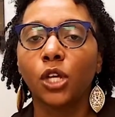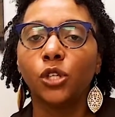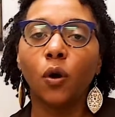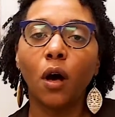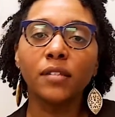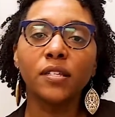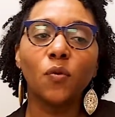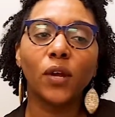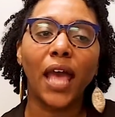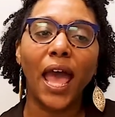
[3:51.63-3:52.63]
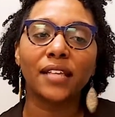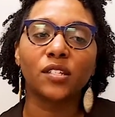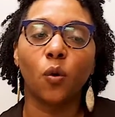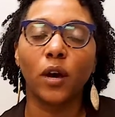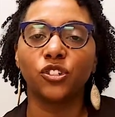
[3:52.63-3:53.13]
You'll also want to
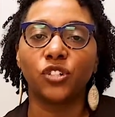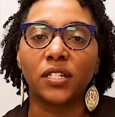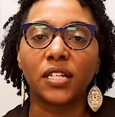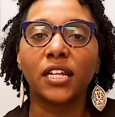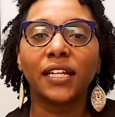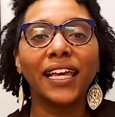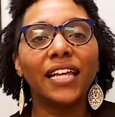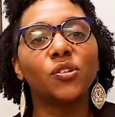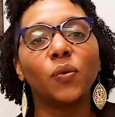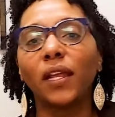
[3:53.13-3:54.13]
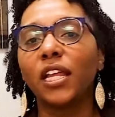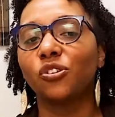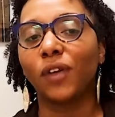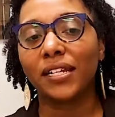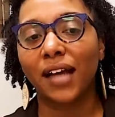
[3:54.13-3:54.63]
ask questions, and the key to any
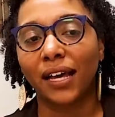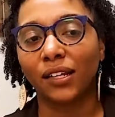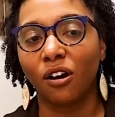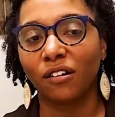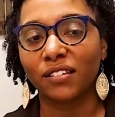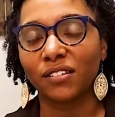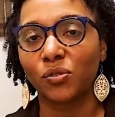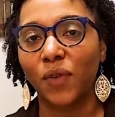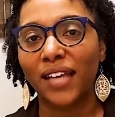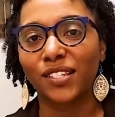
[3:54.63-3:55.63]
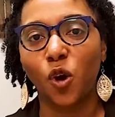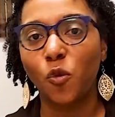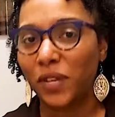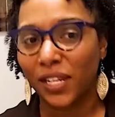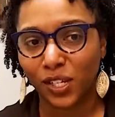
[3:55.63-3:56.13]
great dialogue is to ask
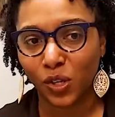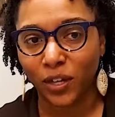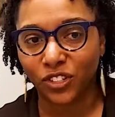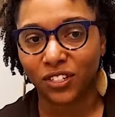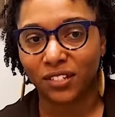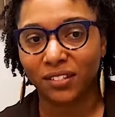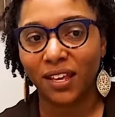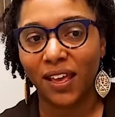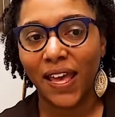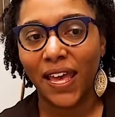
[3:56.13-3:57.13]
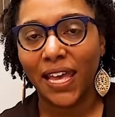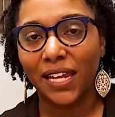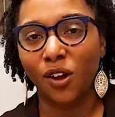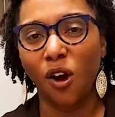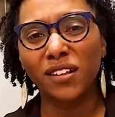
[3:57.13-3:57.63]
open-ended questions
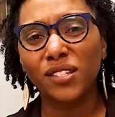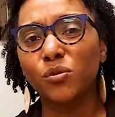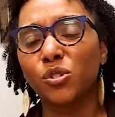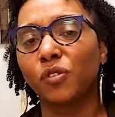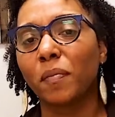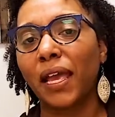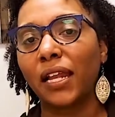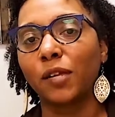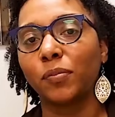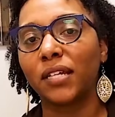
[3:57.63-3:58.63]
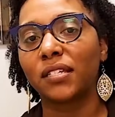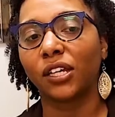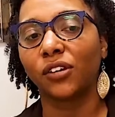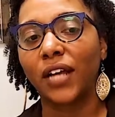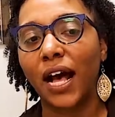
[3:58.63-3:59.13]
and also to remain in a place of
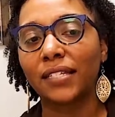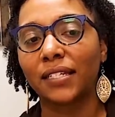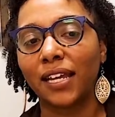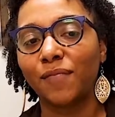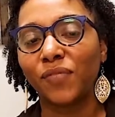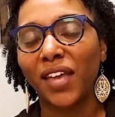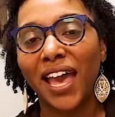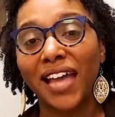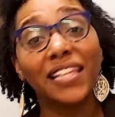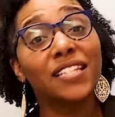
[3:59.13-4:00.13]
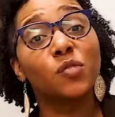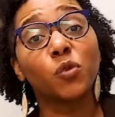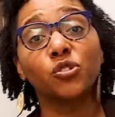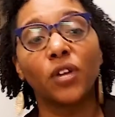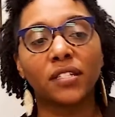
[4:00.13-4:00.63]
curiosity. And this is
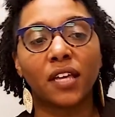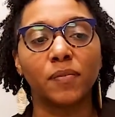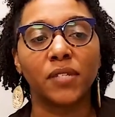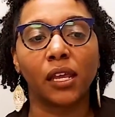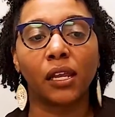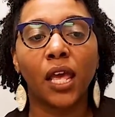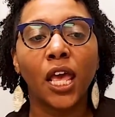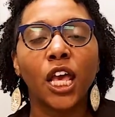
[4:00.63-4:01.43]
where trust comes in.